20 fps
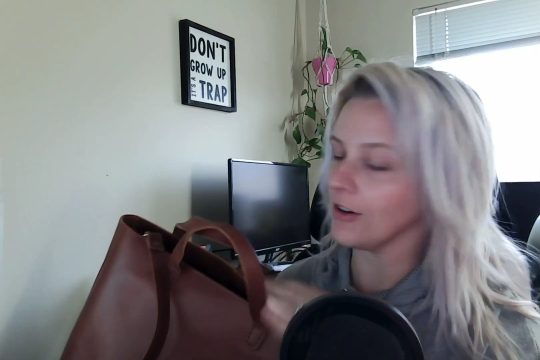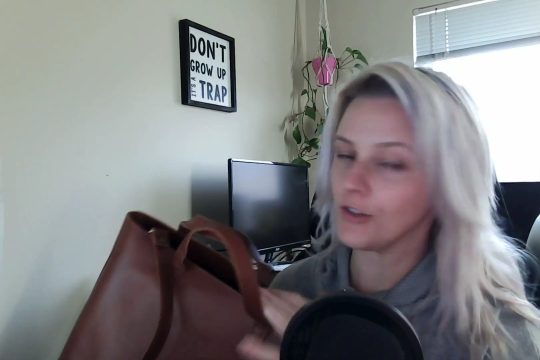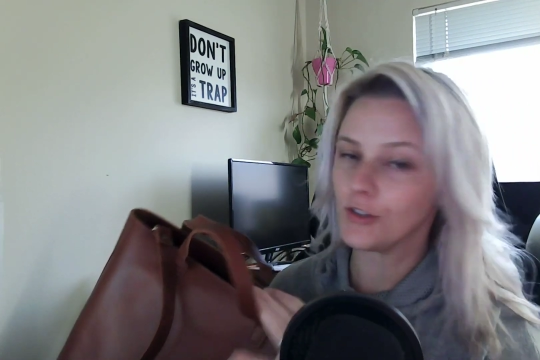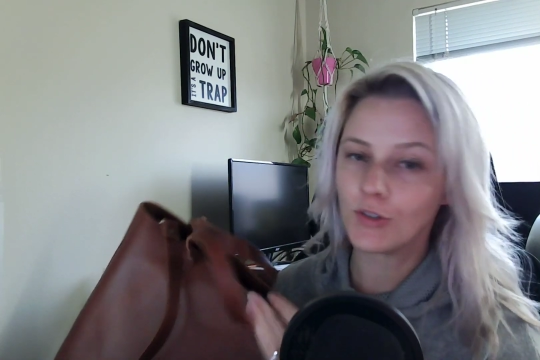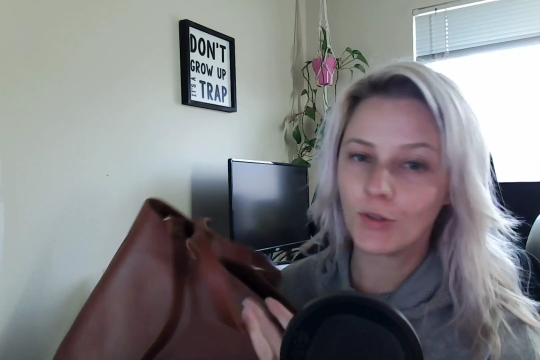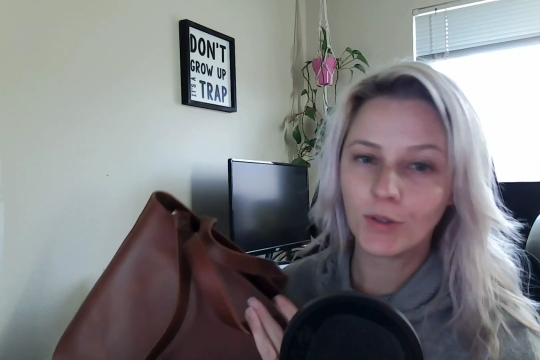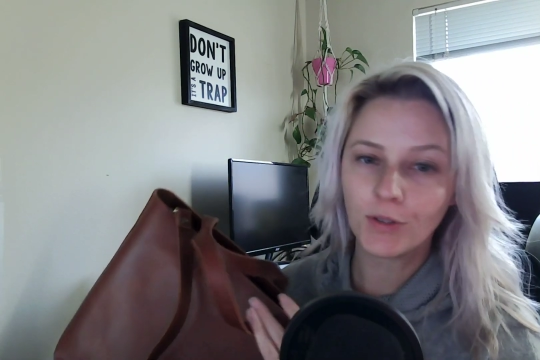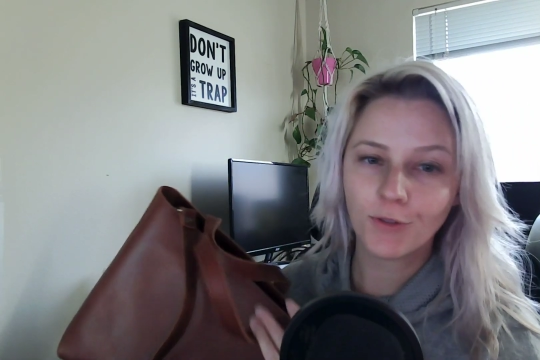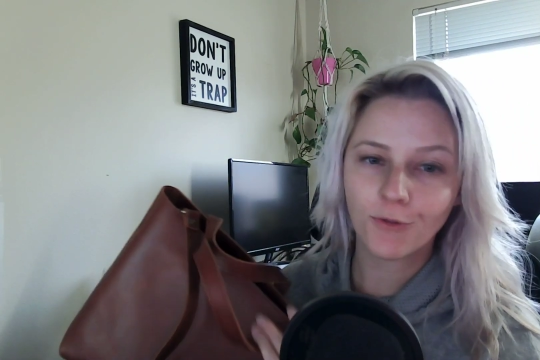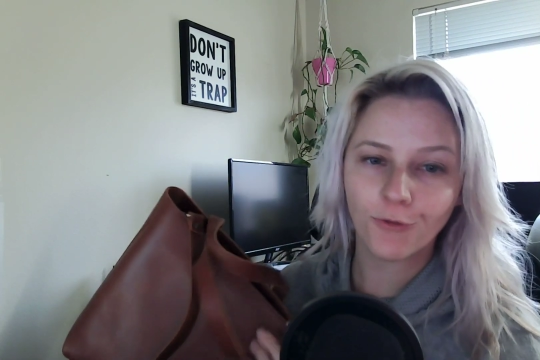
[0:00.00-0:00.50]

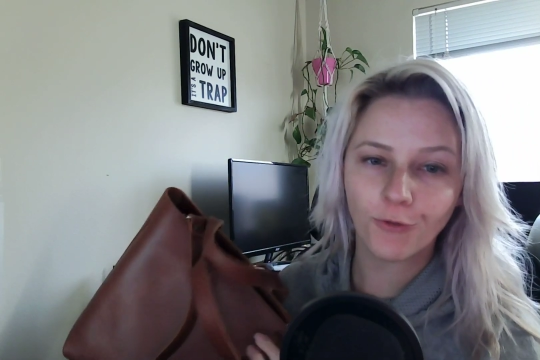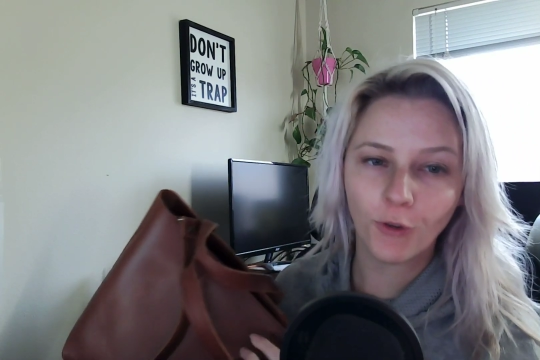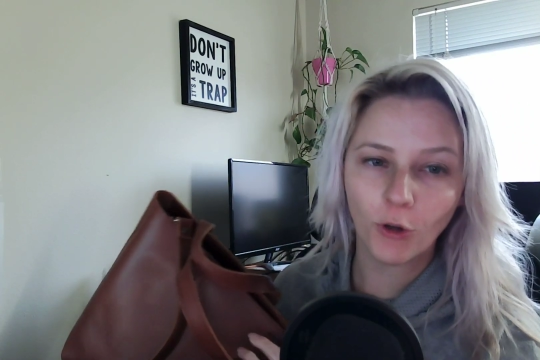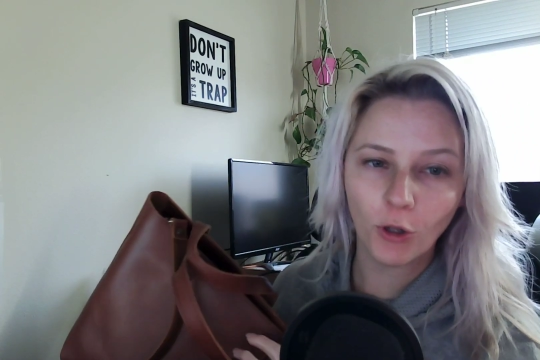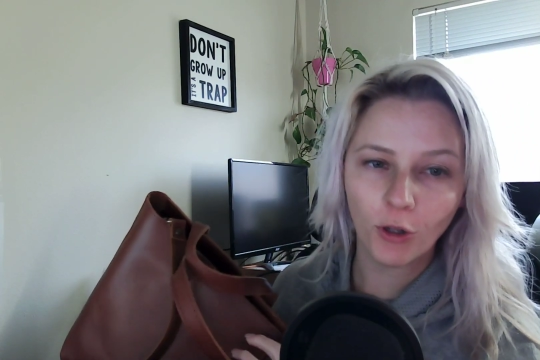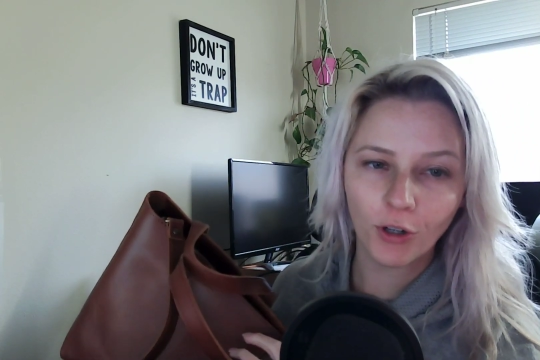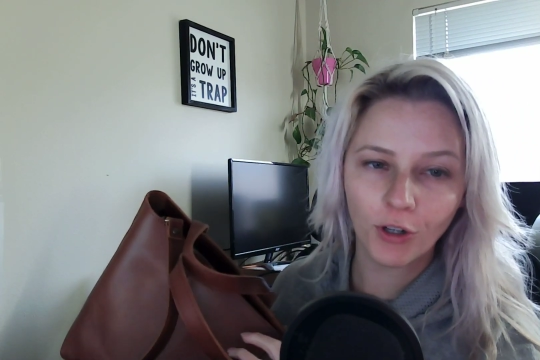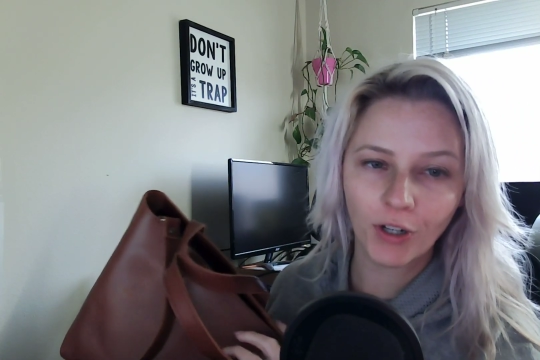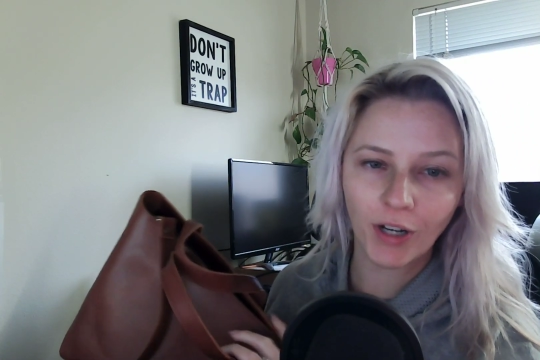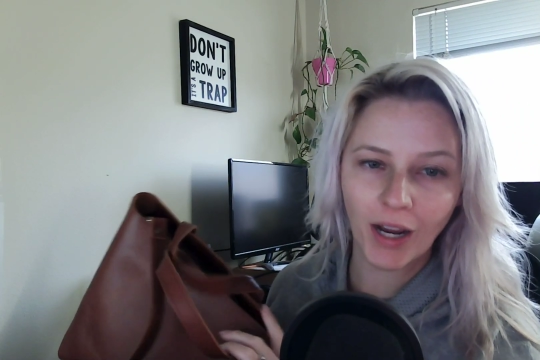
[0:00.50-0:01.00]
So it's
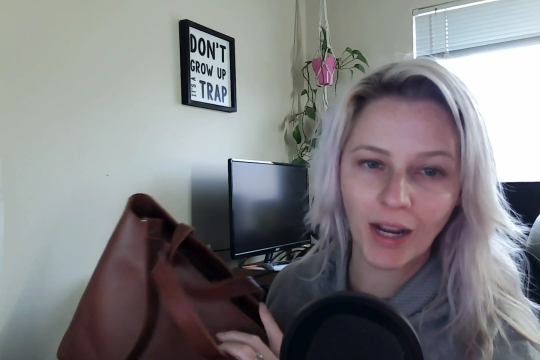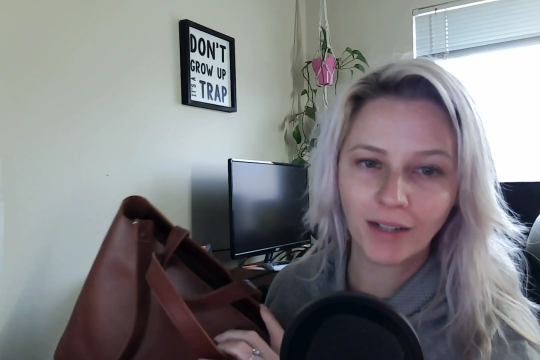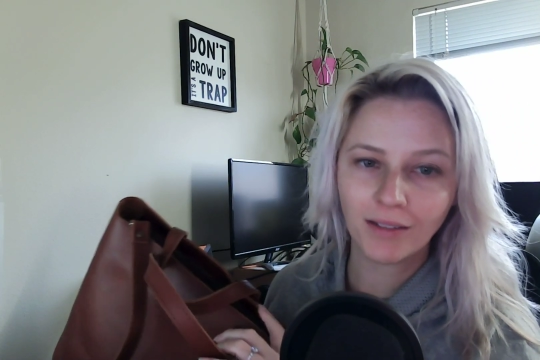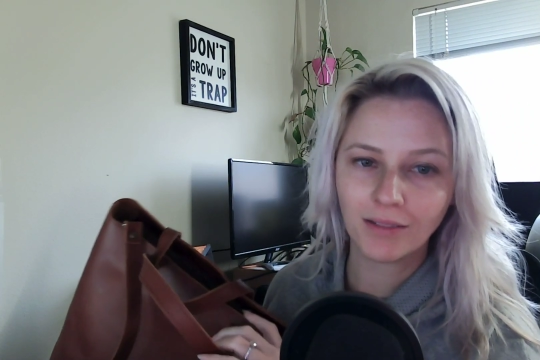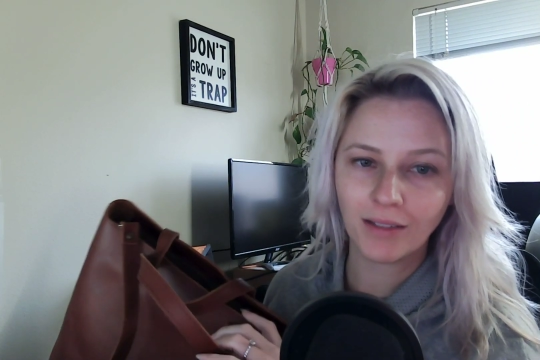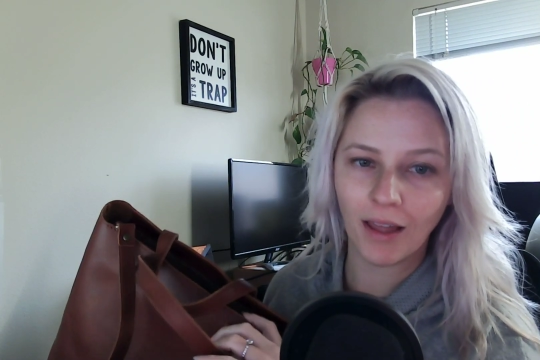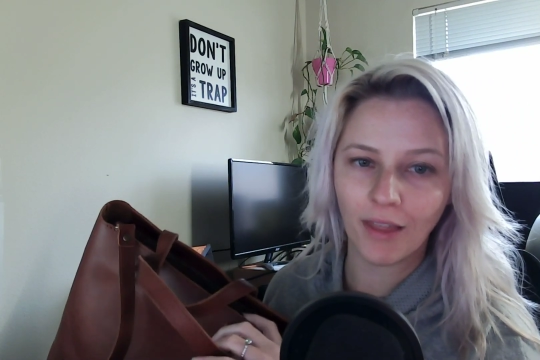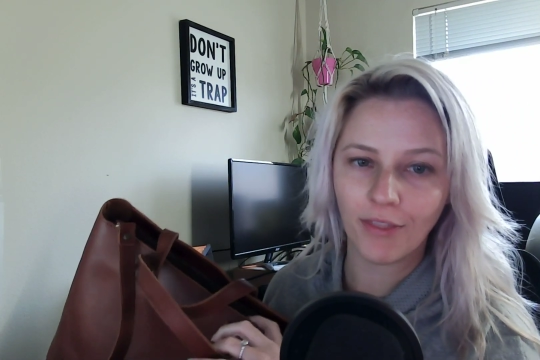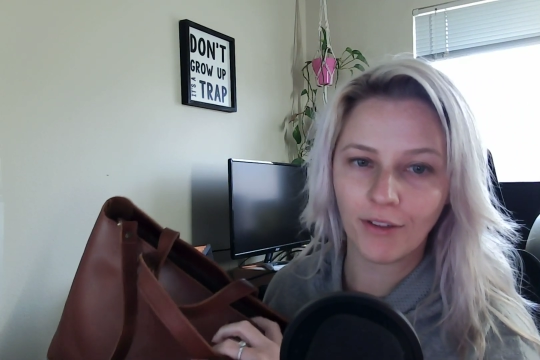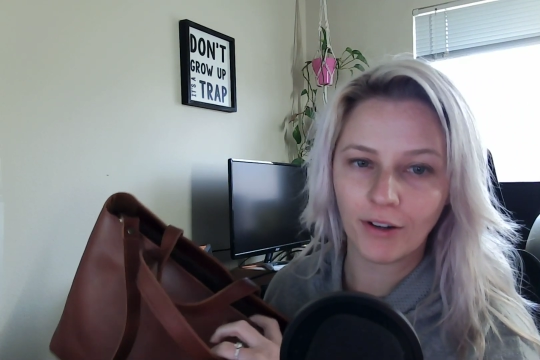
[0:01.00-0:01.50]
full grain
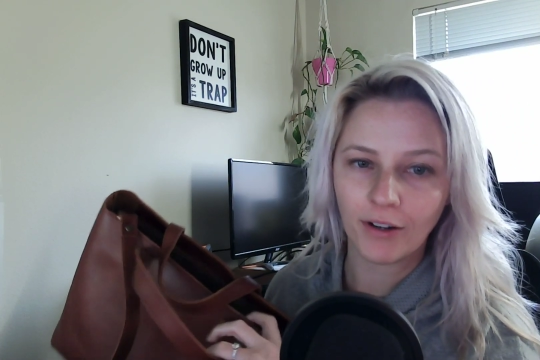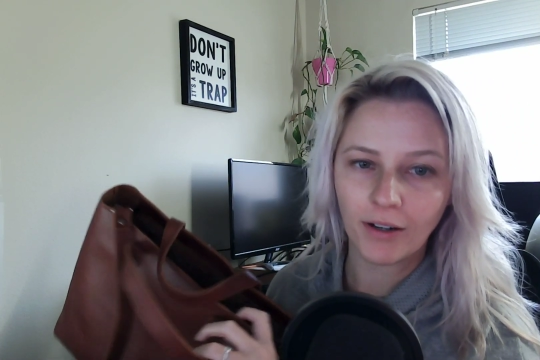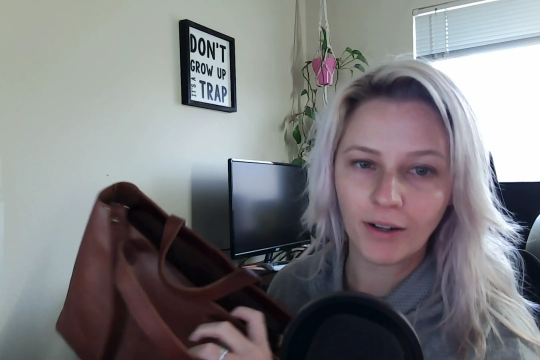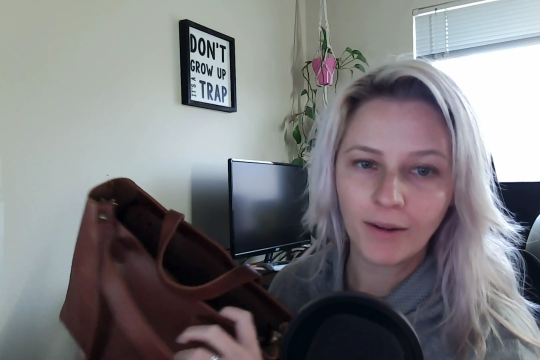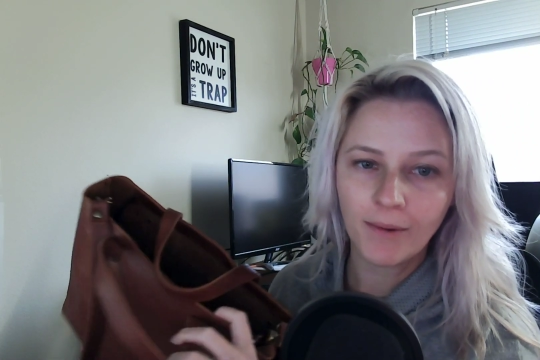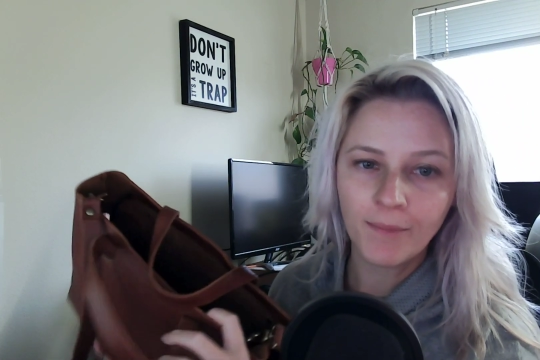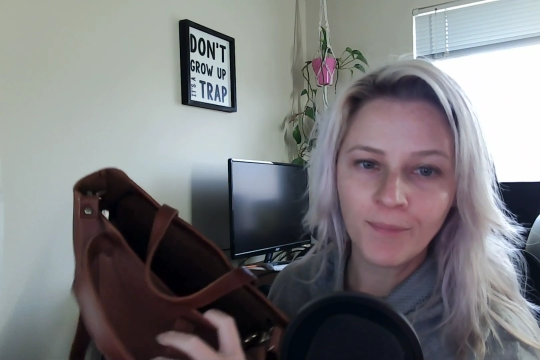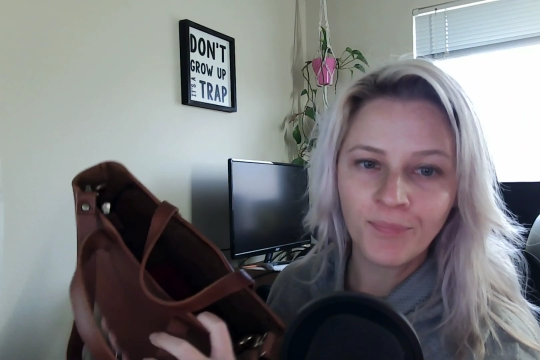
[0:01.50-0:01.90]
leather,